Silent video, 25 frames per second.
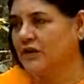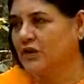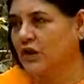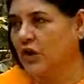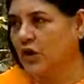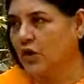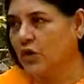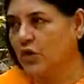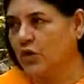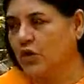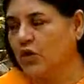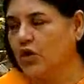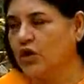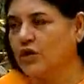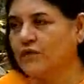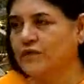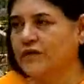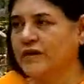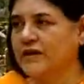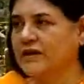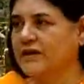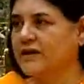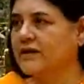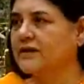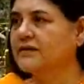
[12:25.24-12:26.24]
The whole of
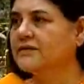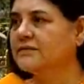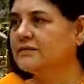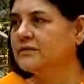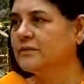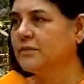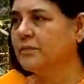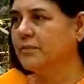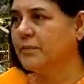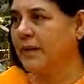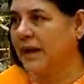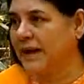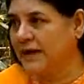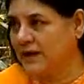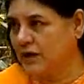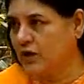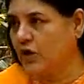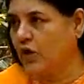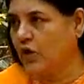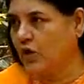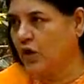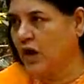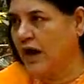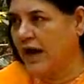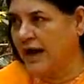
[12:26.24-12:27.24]
India, by
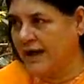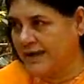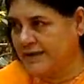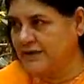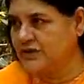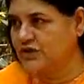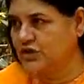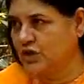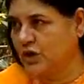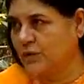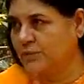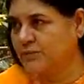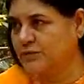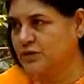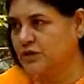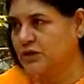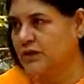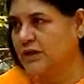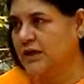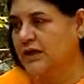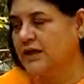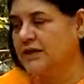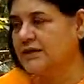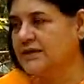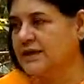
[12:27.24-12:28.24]
law, I stopped
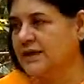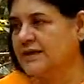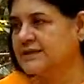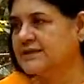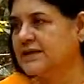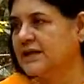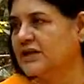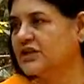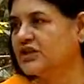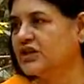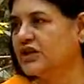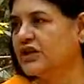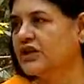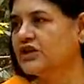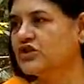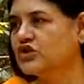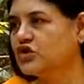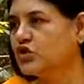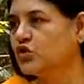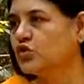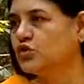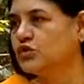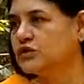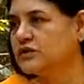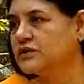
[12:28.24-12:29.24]
dissection in
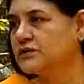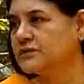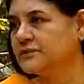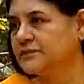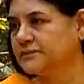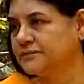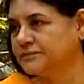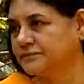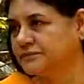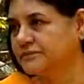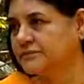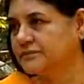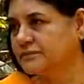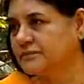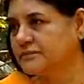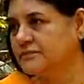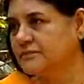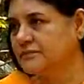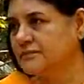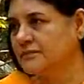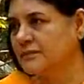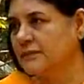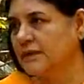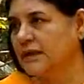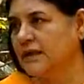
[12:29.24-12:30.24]
schools.
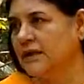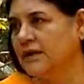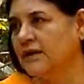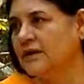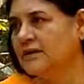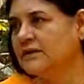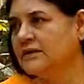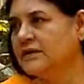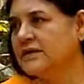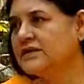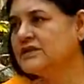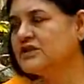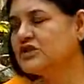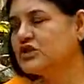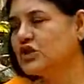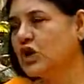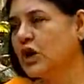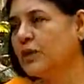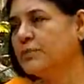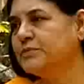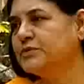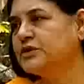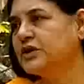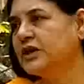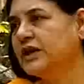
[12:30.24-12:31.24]
They
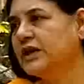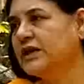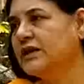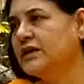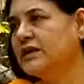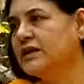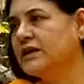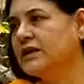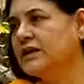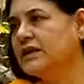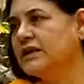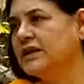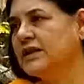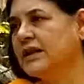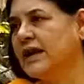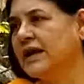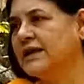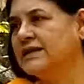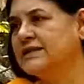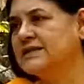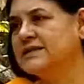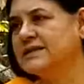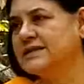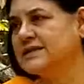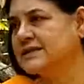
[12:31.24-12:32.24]
stopped in the
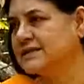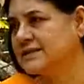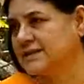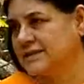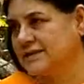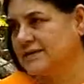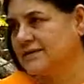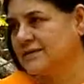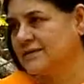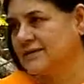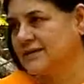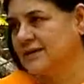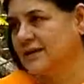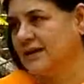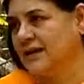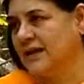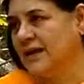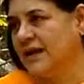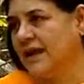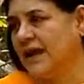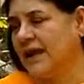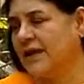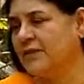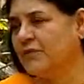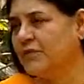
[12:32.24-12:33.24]
90s
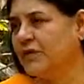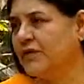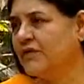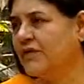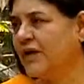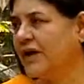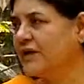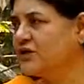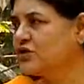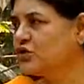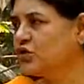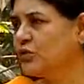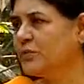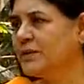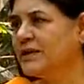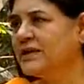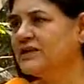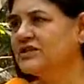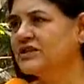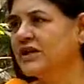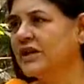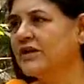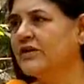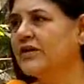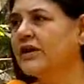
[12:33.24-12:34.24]
and we've had so many
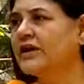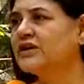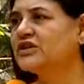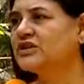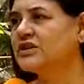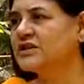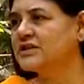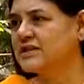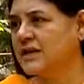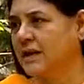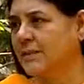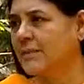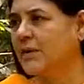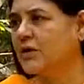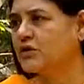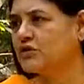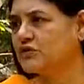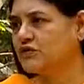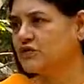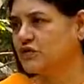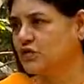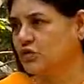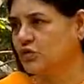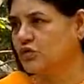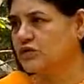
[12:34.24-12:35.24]
generations come out
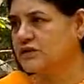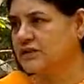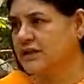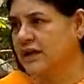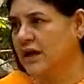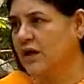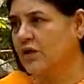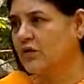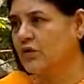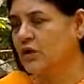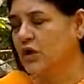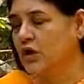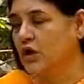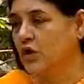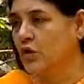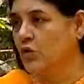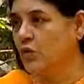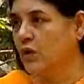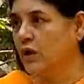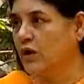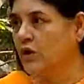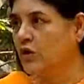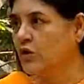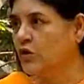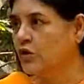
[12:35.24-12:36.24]
of schools now
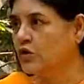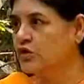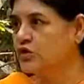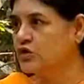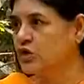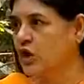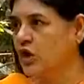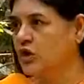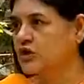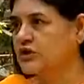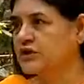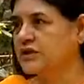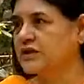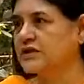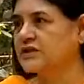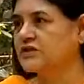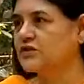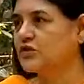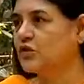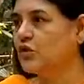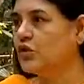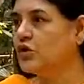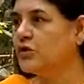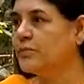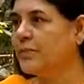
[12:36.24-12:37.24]
who are good doctors,
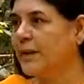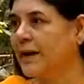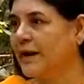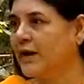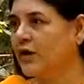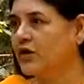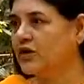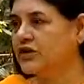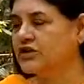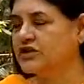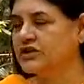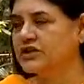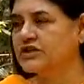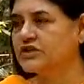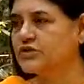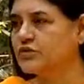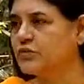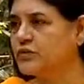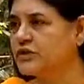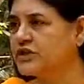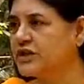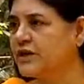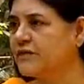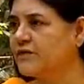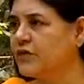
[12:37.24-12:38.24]
good biologists,
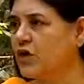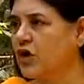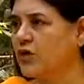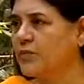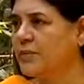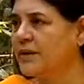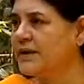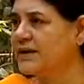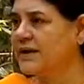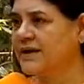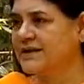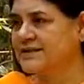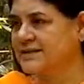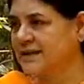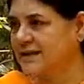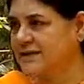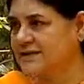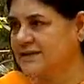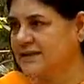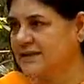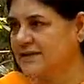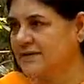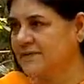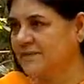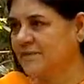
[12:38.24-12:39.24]
which have not been
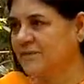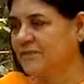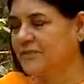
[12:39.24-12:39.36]
dissecting.